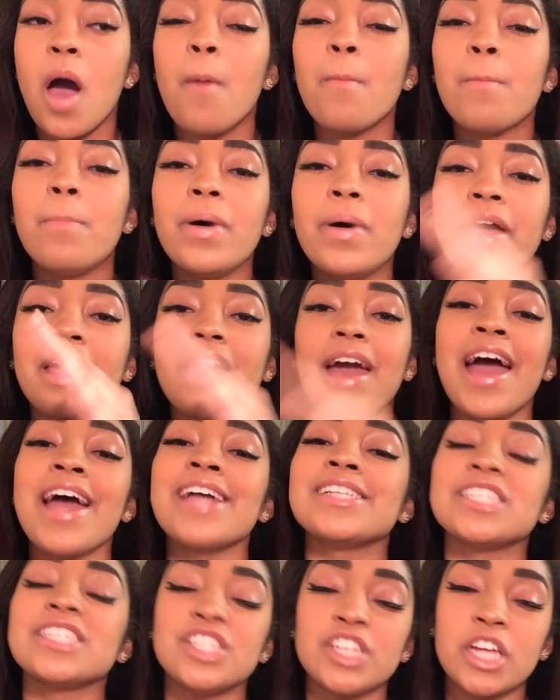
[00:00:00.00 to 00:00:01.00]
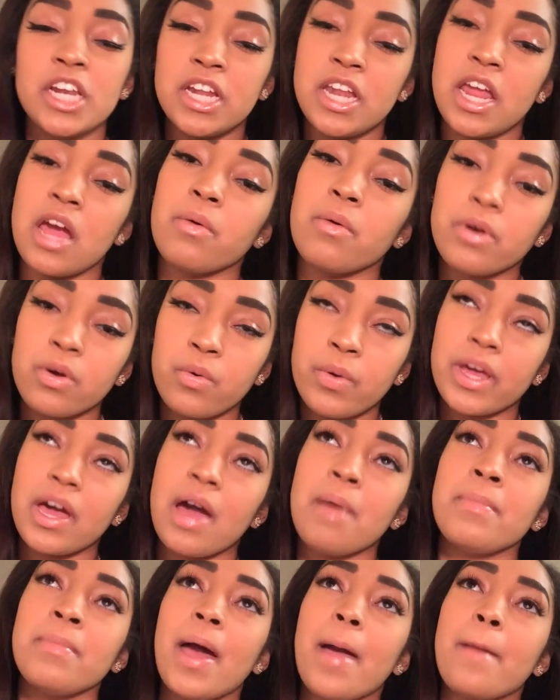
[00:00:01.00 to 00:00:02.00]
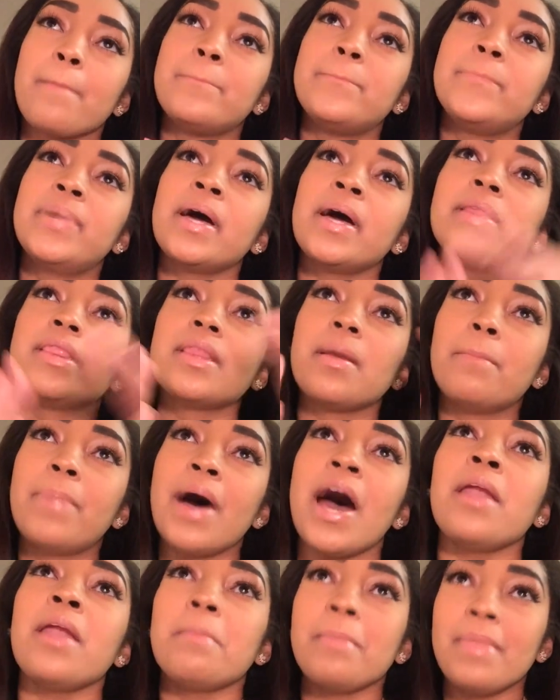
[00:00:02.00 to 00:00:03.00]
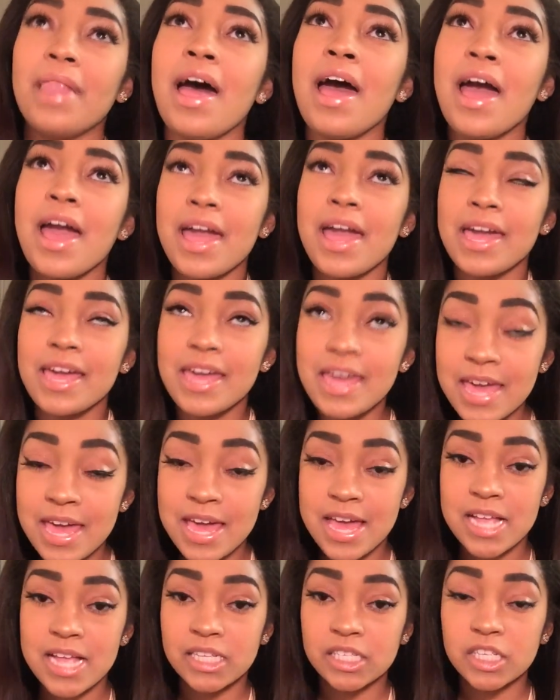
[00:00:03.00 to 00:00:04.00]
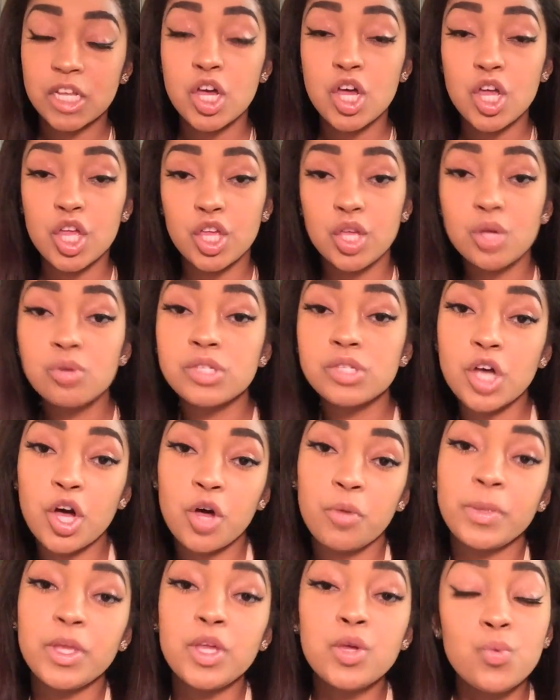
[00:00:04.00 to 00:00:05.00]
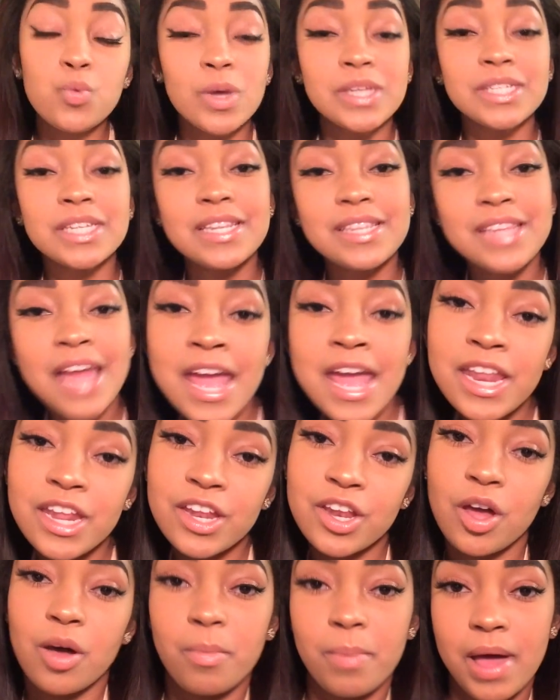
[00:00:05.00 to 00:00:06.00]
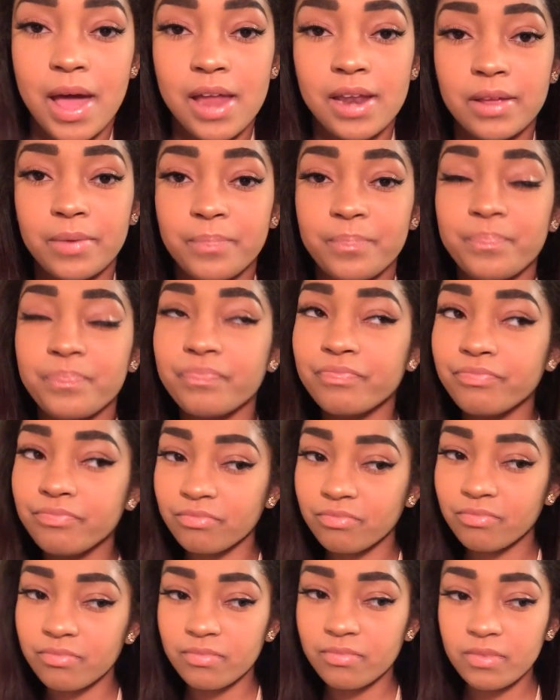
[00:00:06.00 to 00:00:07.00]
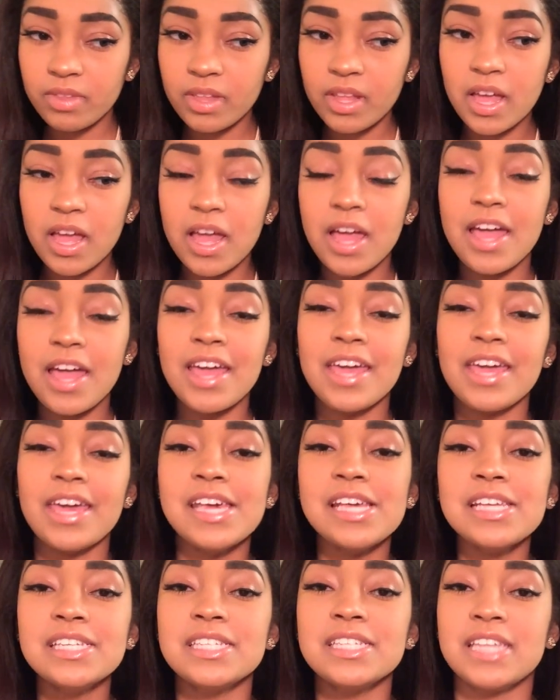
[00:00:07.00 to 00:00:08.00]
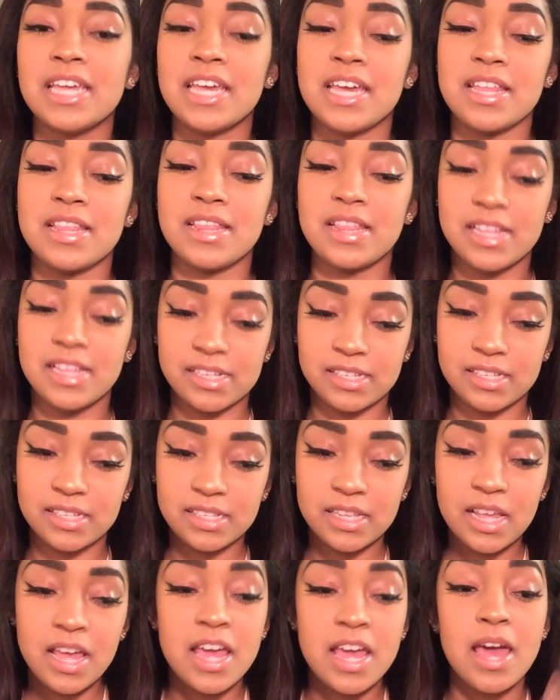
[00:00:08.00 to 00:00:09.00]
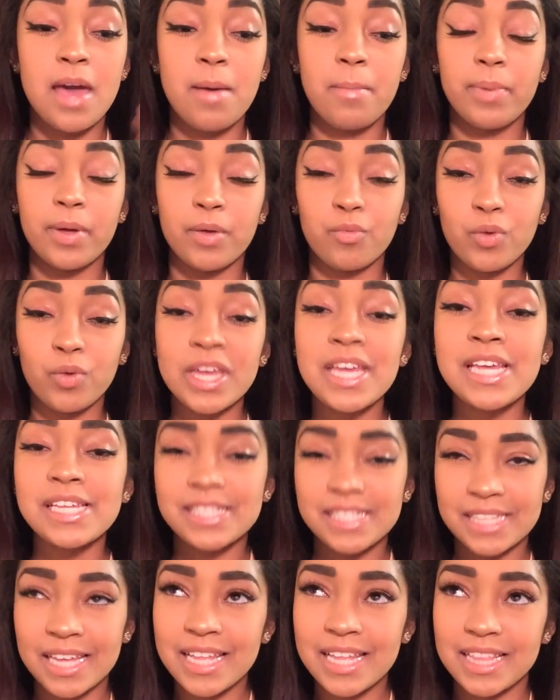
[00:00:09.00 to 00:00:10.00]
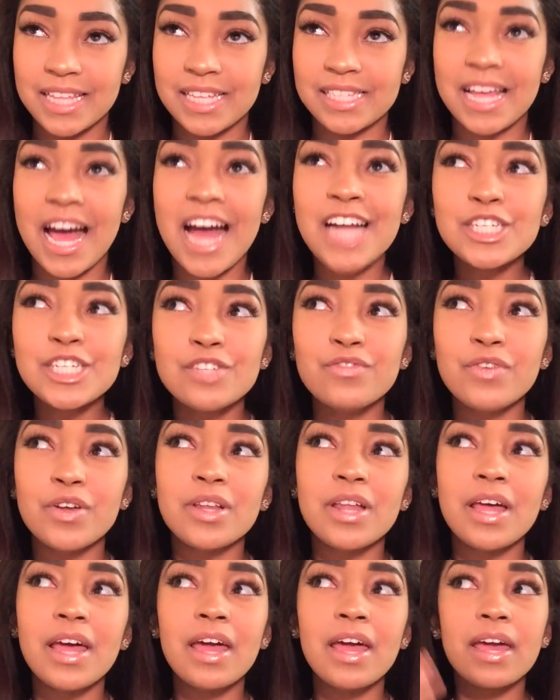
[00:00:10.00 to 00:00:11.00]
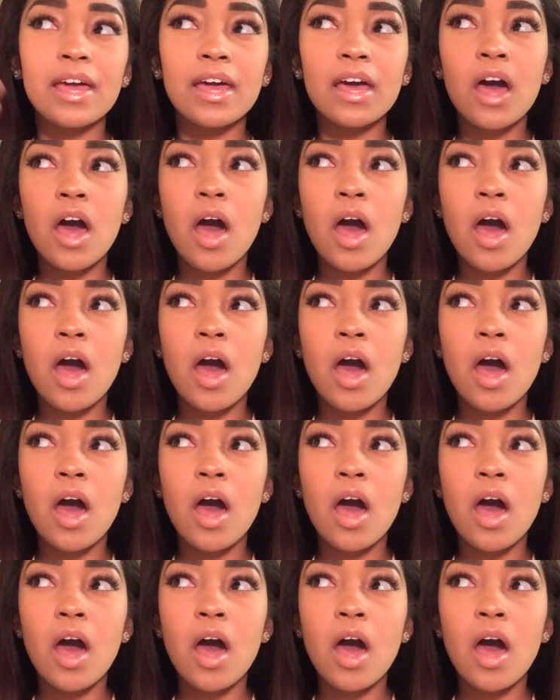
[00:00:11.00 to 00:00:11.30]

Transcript: but I had to shut it down real quick. I'm like, but the bottom line is, you told me you wasn't dating nobody. And he said this, but when he said this, I just felt like